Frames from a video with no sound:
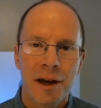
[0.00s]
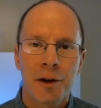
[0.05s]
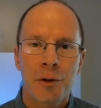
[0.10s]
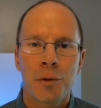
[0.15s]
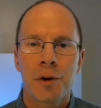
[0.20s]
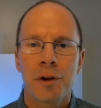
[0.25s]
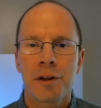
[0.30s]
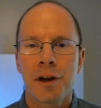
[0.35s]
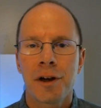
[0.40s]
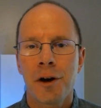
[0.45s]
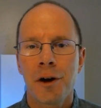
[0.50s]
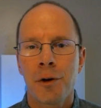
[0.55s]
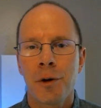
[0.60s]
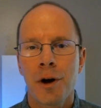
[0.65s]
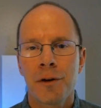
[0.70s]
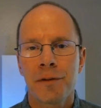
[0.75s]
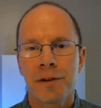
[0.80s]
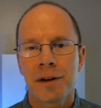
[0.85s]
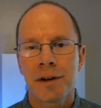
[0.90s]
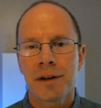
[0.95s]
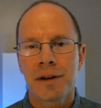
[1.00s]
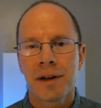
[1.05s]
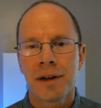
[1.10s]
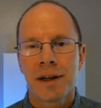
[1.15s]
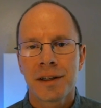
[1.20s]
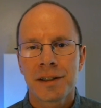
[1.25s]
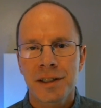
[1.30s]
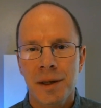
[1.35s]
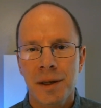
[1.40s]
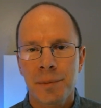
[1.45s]
we'll go over
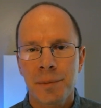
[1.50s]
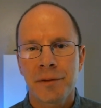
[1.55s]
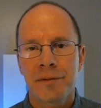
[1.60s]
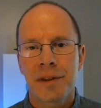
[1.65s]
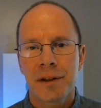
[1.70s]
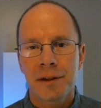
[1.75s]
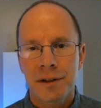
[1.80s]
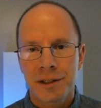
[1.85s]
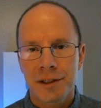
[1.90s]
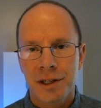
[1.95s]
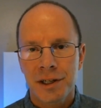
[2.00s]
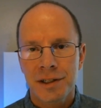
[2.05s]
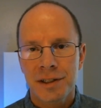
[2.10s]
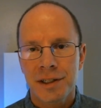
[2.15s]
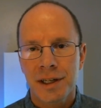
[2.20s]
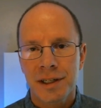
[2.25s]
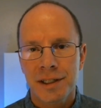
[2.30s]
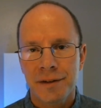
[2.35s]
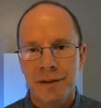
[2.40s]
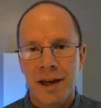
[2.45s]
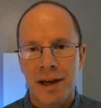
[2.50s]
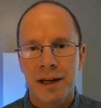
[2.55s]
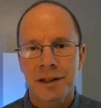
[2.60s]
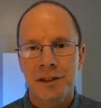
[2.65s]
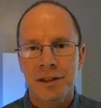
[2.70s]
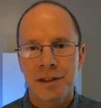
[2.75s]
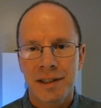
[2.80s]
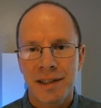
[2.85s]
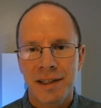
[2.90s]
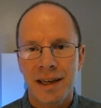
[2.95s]
some of the logistics of
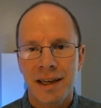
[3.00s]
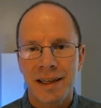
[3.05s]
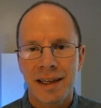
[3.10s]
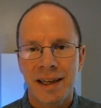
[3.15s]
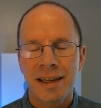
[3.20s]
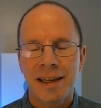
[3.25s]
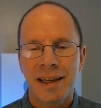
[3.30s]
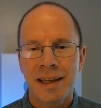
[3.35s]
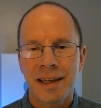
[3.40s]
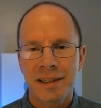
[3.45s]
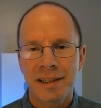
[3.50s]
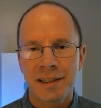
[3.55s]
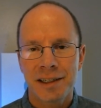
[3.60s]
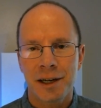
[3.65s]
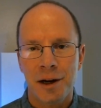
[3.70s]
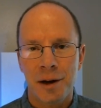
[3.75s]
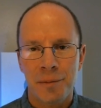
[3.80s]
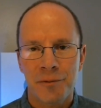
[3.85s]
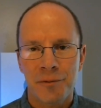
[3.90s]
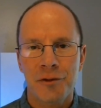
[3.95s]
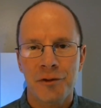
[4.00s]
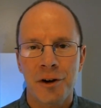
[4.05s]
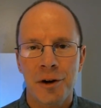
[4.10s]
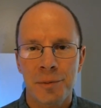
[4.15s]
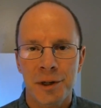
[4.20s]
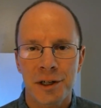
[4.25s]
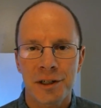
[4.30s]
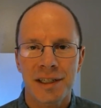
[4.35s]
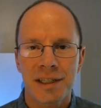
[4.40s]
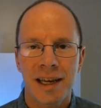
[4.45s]
actually taking income
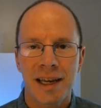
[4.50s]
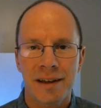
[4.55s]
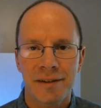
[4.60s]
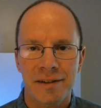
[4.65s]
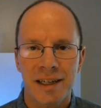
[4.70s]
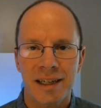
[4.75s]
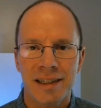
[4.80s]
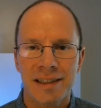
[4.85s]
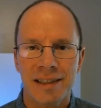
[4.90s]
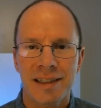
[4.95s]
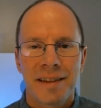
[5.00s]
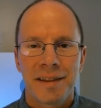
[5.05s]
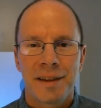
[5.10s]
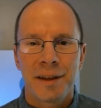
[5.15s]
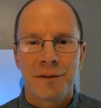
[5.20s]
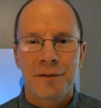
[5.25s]
from your savings. The